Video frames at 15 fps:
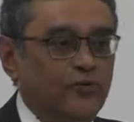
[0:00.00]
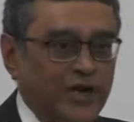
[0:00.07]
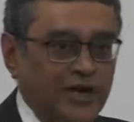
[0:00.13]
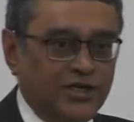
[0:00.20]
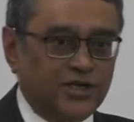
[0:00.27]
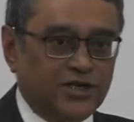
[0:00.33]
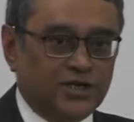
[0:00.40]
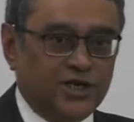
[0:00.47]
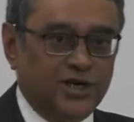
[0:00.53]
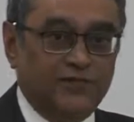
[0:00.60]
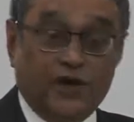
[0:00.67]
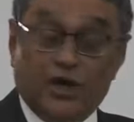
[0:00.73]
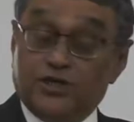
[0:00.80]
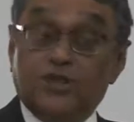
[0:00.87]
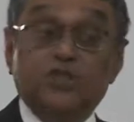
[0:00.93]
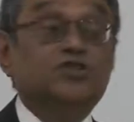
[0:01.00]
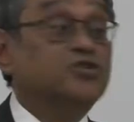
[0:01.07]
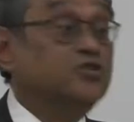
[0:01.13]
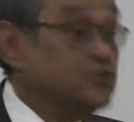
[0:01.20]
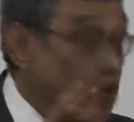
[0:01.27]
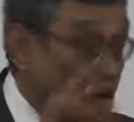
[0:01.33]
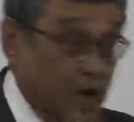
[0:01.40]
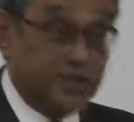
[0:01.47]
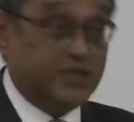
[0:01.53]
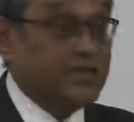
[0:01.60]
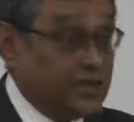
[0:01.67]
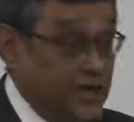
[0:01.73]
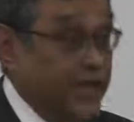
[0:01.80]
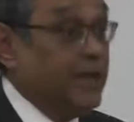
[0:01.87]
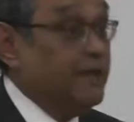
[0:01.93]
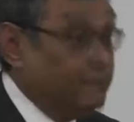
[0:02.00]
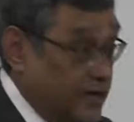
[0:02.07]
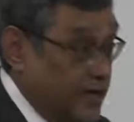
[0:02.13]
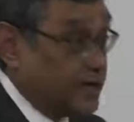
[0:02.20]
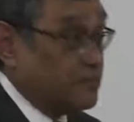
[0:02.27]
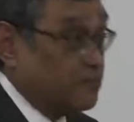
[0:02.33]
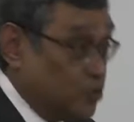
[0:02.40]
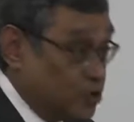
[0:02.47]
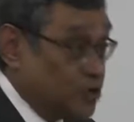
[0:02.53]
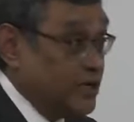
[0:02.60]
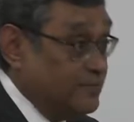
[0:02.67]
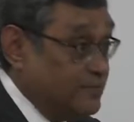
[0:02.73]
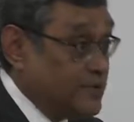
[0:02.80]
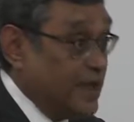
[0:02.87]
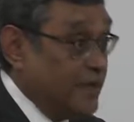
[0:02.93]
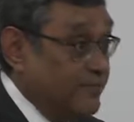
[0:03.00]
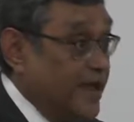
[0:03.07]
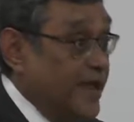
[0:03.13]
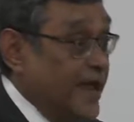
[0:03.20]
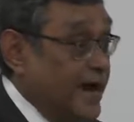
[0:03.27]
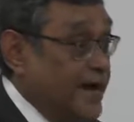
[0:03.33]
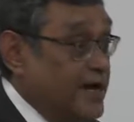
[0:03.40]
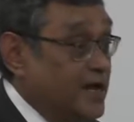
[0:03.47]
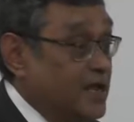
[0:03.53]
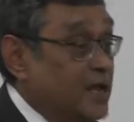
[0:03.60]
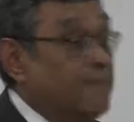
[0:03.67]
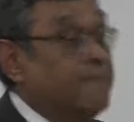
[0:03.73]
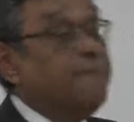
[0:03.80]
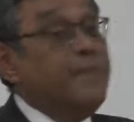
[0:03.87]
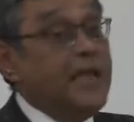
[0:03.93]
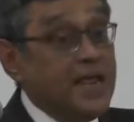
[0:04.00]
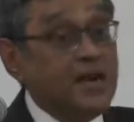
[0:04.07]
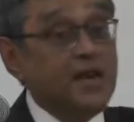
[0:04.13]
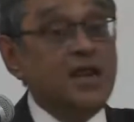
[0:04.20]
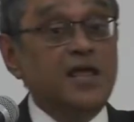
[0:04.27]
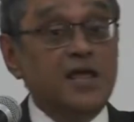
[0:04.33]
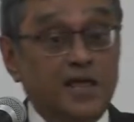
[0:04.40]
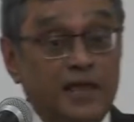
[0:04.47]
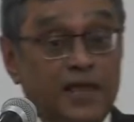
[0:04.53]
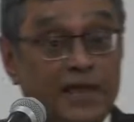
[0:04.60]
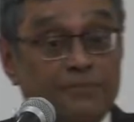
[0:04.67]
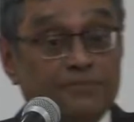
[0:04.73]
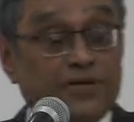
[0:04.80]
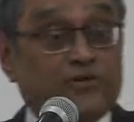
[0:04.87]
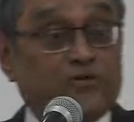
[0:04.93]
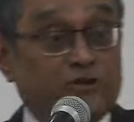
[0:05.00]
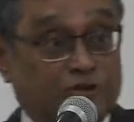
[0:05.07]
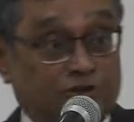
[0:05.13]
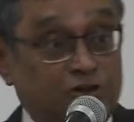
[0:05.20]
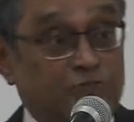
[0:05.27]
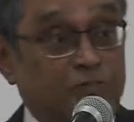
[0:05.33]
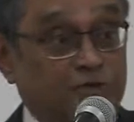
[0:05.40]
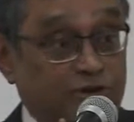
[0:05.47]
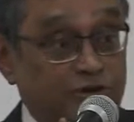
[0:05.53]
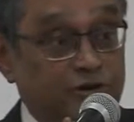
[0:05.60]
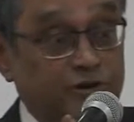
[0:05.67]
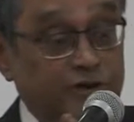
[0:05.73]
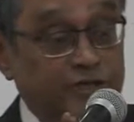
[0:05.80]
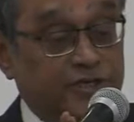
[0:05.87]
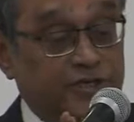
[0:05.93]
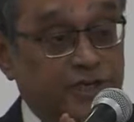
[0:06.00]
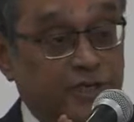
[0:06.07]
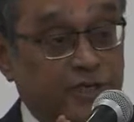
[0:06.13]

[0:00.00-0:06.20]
religious conversions, not aimed at Muslims, I may add, mainly aimed at Christian missionaries.